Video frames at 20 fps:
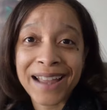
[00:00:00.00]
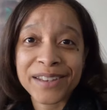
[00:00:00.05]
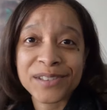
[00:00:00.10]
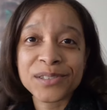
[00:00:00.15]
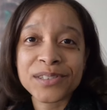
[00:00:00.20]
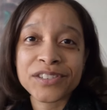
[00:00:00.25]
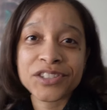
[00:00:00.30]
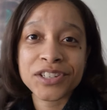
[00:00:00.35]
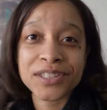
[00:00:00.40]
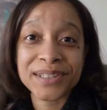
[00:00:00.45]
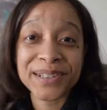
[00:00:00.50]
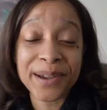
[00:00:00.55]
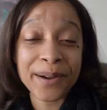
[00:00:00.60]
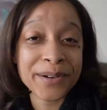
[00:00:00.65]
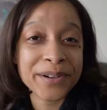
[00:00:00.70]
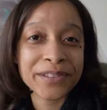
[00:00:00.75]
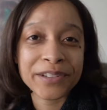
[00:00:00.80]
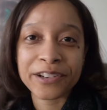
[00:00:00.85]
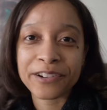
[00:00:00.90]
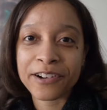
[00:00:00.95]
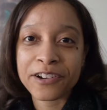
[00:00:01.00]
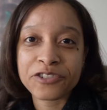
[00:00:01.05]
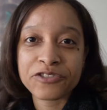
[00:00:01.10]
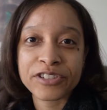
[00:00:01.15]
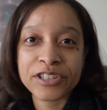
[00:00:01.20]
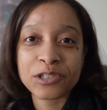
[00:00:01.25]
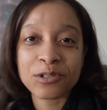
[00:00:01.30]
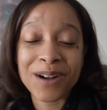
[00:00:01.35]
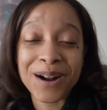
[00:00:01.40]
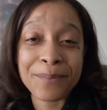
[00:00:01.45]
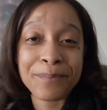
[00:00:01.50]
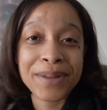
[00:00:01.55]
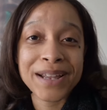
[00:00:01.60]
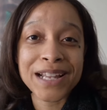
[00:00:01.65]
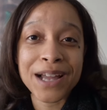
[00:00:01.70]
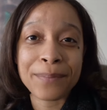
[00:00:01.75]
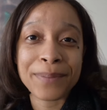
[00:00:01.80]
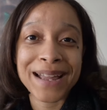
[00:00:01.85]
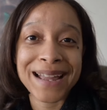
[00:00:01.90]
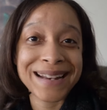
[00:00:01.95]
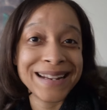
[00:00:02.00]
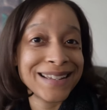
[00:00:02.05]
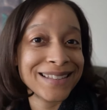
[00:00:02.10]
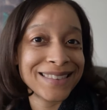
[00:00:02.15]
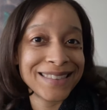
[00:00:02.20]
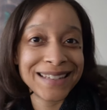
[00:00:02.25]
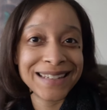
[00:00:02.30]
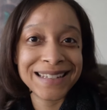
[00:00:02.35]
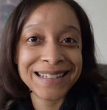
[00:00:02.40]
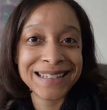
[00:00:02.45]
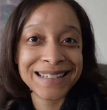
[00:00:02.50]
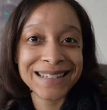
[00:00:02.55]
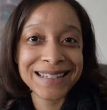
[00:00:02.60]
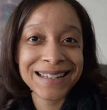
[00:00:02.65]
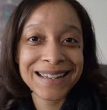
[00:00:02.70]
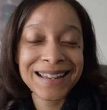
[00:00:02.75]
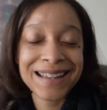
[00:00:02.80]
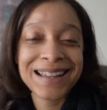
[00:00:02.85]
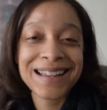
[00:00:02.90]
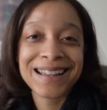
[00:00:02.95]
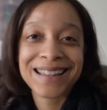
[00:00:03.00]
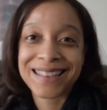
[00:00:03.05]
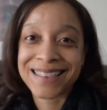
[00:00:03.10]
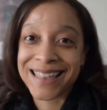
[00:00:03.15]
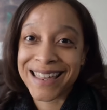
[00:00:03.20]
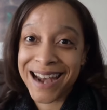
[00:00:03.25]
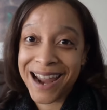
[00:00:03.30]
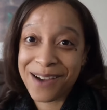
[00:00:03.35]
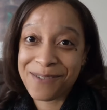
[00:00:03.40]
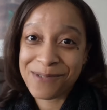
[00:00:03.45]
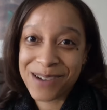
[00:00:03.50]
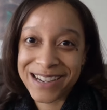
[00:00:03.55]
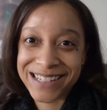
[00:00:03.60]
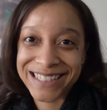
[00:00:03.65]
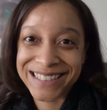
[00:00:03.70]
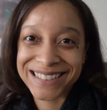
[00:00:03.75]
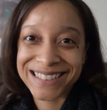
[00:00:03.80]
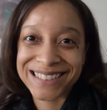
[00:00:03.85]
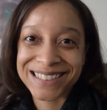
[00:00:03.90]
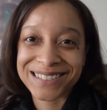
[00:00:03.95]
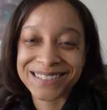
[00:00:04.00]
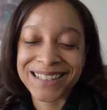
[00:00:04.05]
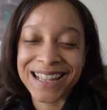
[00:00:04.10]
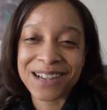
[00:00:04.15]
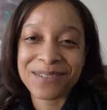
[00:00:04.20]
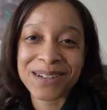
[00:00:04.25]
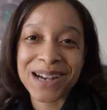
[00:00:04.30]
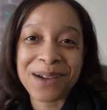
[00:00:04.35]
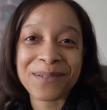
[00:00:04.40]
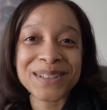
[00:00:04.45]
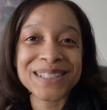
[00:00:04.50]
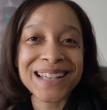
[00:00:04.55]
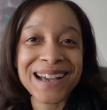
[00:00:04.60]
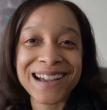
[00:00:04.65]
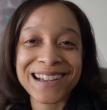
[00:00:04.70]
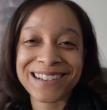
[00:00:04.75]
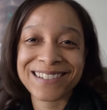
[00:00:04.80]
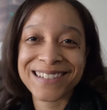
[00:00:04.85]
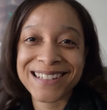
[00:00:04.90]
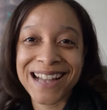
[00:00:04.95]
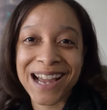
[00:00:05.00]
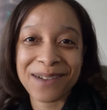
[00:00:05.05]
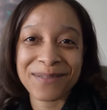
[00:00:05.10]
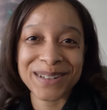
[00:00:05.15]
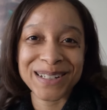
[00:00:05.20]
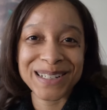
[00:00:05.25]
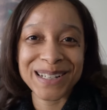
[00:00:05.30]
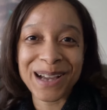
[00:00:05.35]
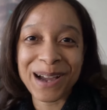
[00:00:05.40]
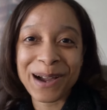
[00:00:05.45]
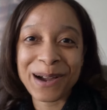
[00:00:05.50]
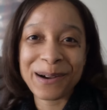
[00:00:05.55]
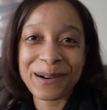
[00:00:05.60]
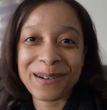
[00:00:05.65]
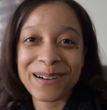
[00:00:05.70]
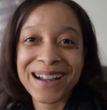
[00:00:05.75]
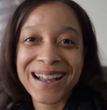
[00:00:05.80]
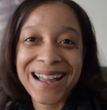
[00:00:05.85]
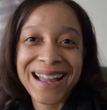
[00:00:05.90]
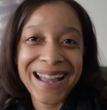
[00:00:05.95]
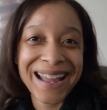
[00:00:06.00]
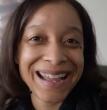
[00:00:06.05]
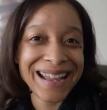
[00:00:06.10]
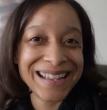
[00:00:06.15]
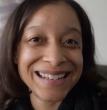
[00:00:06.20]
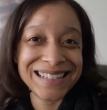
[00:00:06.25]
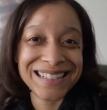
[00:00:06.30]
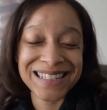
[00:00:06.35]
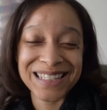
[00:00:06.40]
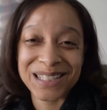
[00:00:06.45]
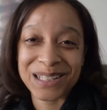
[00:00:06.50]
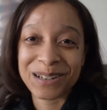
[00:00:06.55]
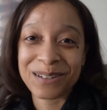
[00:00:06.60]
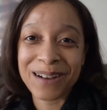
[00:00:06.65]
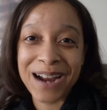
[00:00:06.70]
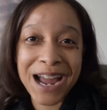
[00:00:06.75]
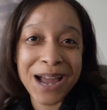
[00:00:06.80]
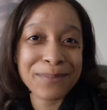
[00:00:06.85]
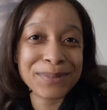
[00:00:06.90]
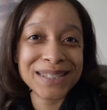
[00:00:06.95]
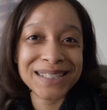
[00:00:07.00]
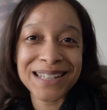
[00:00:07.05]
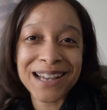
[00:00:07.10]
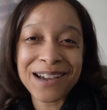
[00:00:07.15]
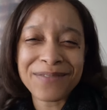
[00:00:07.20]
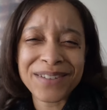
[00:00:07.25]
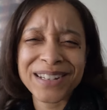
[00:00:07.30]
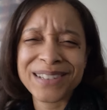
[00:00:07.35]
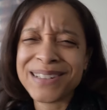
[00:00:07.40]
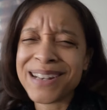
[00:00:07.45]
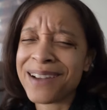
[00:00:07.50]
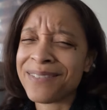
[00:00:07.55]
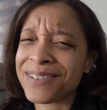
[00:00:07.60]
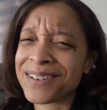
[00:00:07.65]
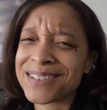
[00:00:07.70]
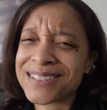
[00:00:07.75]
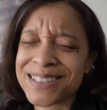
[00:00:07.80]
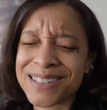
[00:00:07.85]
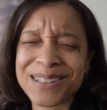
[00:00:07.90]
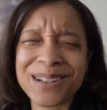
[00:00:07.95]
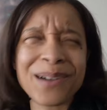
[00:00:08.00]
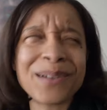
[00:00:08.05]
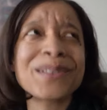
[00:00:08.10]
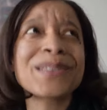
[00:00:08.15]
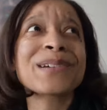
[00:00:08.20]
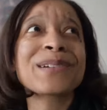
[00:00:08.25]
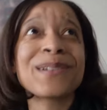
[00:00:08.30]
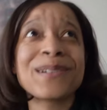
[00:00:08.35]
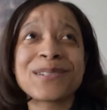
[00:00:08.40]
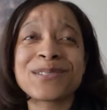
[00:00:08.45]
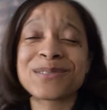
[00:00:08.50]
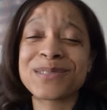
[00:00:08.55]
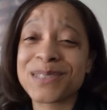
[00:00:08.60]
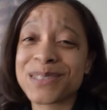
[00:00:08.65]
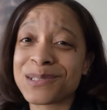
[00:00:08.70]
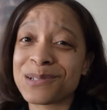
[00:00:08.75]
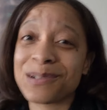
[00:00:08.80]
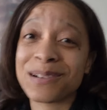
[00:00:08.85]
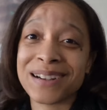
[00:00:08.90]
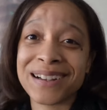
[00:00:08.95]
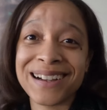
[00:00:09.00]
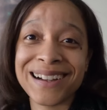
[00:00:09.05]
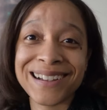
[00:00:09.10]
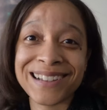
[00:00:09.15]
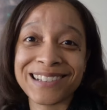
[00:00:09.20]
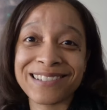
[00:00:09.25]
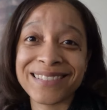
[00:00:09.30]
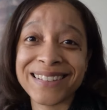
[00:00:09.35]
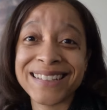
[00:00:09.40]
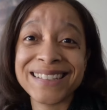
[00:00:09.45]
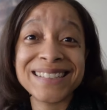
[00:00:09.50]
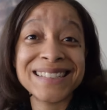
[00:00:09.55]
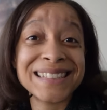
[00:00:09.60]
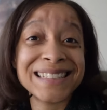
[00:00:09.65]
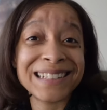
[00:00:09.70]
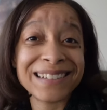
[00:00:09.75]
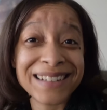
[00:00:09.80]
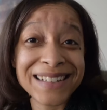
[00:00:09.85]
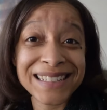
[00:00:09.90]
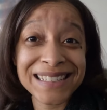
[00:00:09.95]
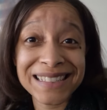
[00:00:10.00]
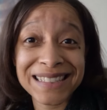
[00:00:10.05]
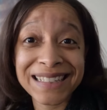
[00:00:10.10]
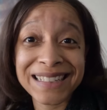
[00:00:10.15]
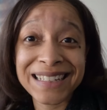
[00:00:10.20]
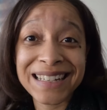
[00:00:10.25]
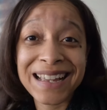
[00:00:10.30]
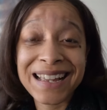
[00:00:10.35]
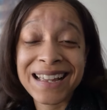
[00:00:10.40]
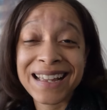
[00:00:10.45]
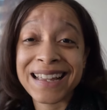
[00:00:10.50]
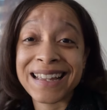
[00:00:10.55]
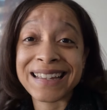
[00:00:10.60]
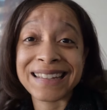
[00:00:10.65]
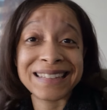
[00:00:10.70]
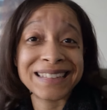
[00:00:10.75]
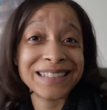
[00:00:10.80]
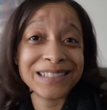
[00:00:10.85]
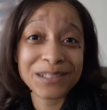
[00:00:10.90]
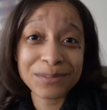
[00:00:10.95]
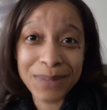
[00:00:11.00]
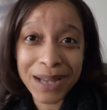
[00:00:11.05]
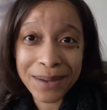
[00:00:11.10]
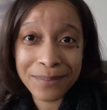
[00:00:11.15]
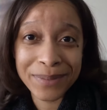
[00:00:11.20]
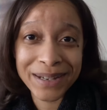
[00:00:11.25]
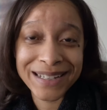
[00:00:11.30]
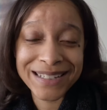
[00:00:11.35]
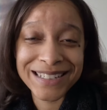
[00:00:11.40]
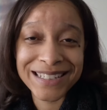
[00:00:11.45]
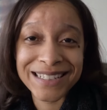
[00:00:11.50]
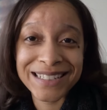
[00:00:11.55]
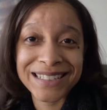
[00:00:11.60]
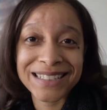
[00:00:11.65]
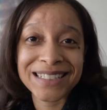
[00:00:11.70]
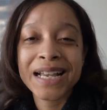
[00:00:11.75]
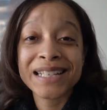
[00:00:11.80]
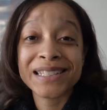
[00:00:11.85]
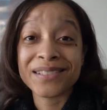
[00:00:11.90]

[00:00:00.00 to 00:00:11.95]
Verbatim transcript: I used to just go to the grocery store and pick up anything that I wanted to. Like when I was hungry, I would go and just grab stuff, and you never should go to the grocery store hungry. Seriously, it killed my budget.